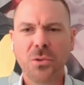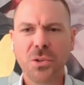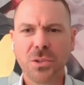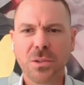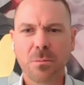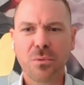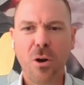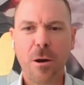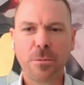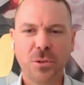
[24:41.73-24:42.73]
just
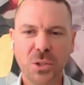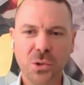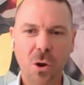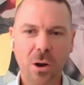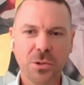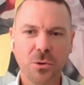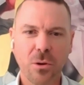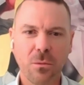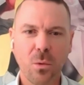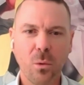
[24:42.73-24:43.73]
proper structure
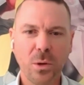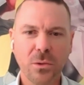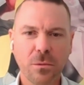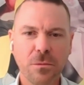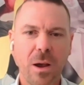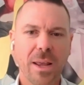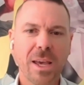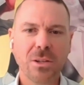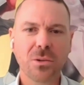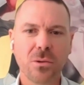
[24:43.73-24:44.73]
of what we do
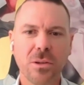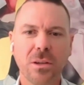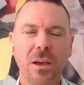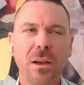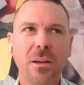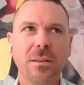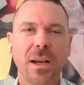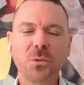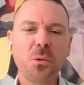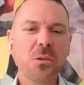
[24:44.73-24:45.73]
financially,
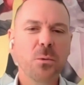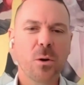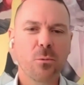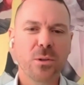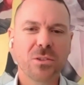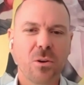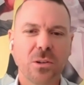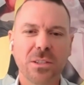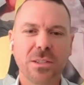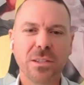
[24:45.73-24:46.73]
that's really where we
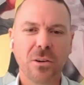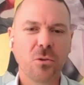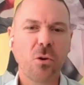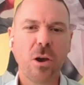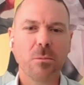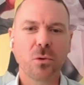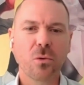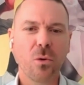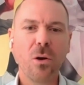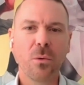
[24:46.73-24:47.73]
start to see incredible
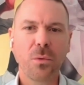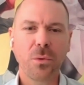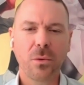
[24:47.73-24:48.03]
growth.